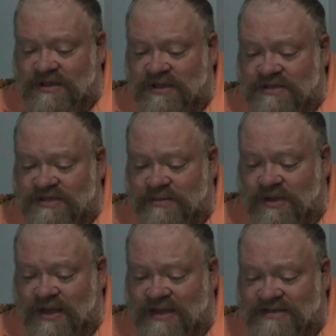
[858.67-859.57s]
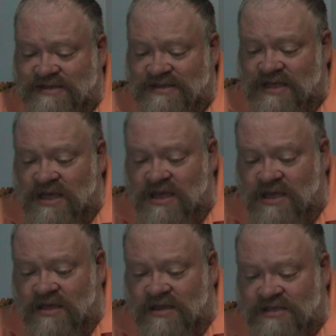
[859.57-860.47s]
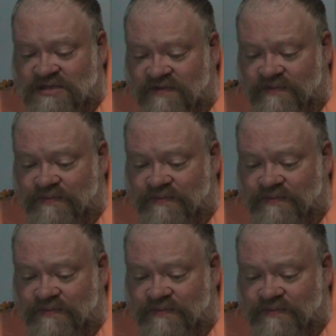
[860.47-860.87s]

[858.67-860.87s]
and symbolizing the se